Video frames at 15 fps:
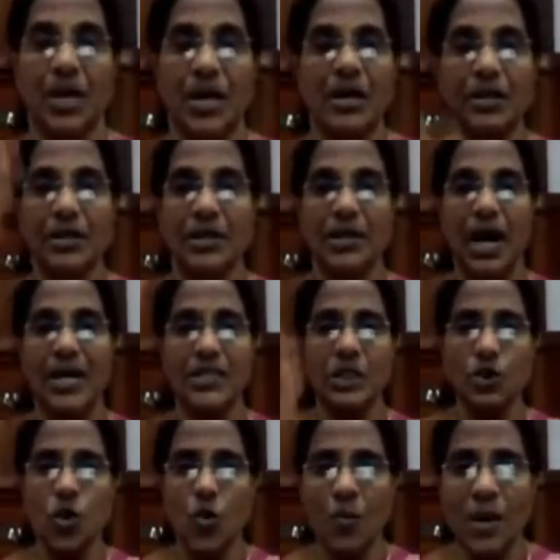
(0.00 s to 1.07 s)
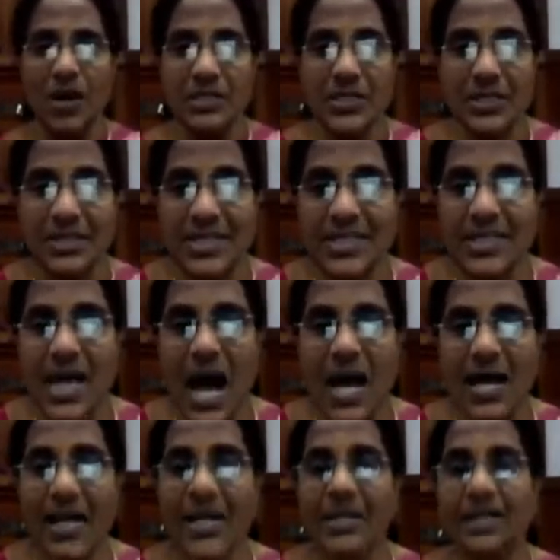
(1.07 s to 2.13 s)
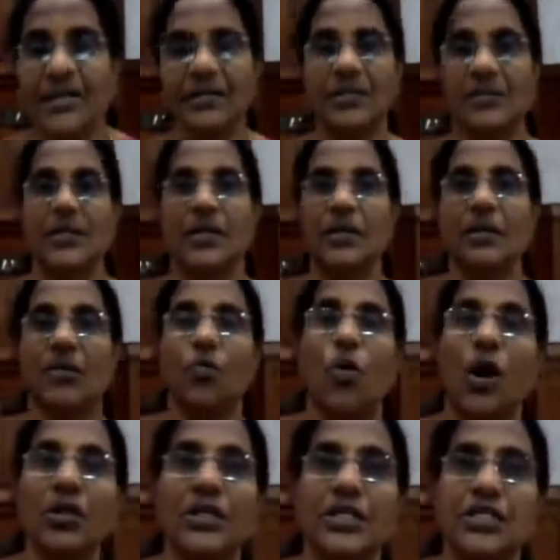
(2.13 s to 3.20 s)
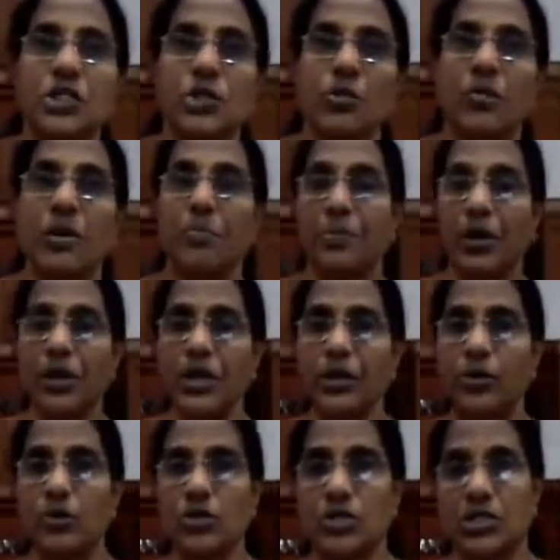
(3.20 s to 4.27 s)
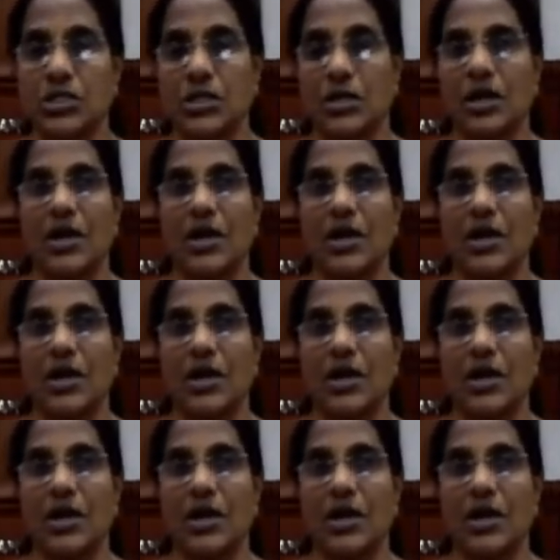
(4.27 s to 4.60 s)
The consumers decide what is to be produced.